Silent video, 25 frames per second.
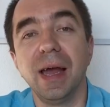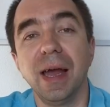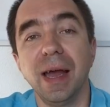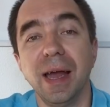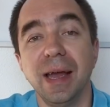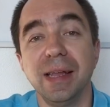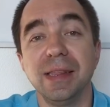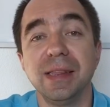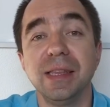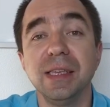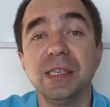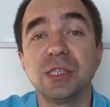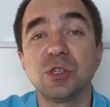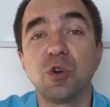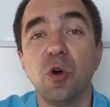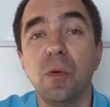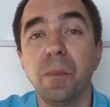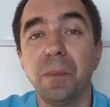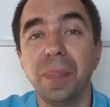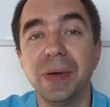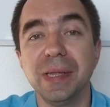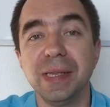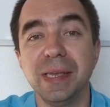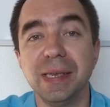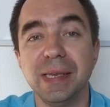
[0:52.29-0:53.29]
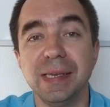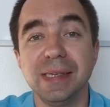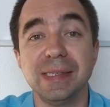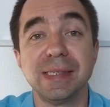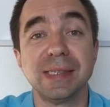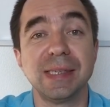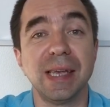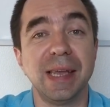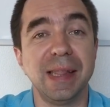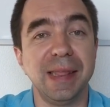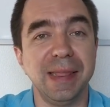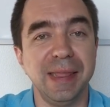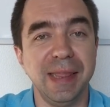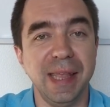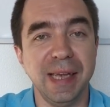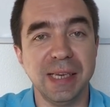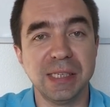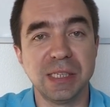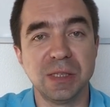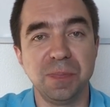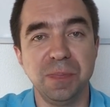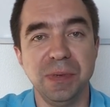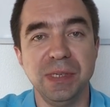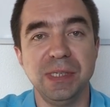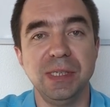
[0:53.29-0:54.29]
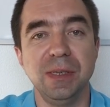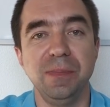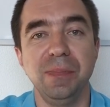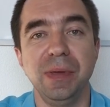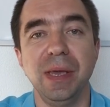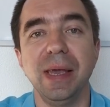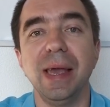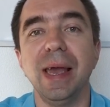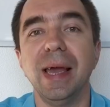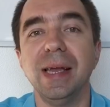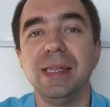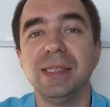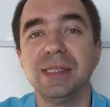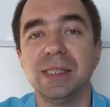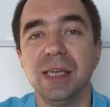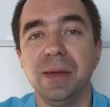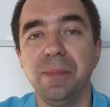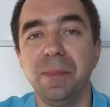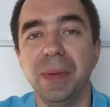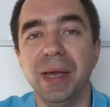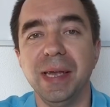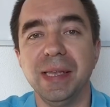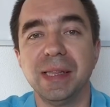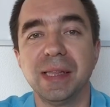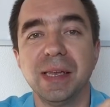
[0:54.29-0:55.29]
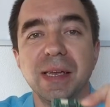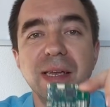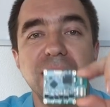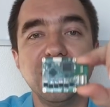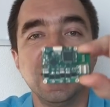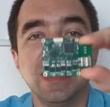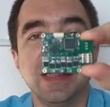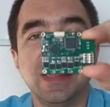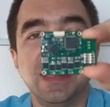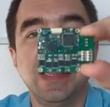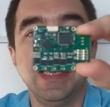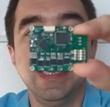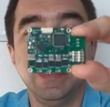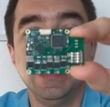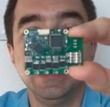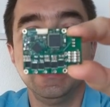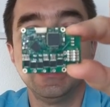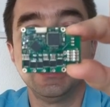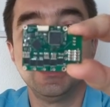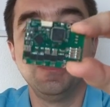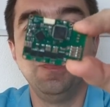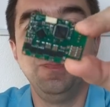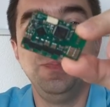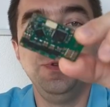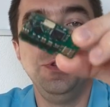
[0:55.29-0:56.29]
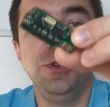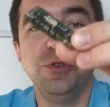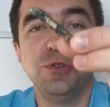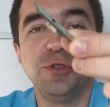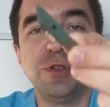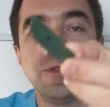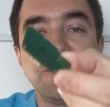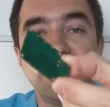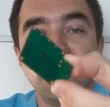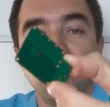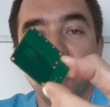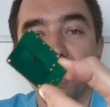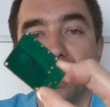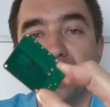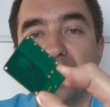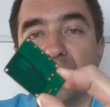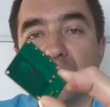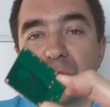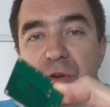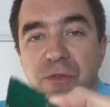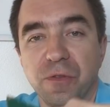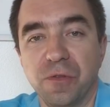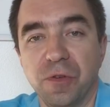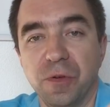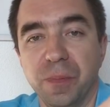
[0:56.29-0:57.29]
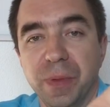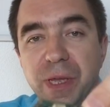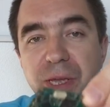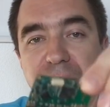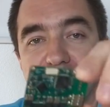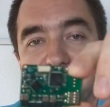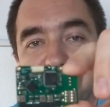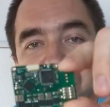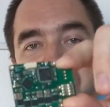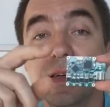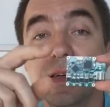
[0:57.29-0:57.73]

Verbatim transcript: And this company is NextPCB and they made this beautiful board for me.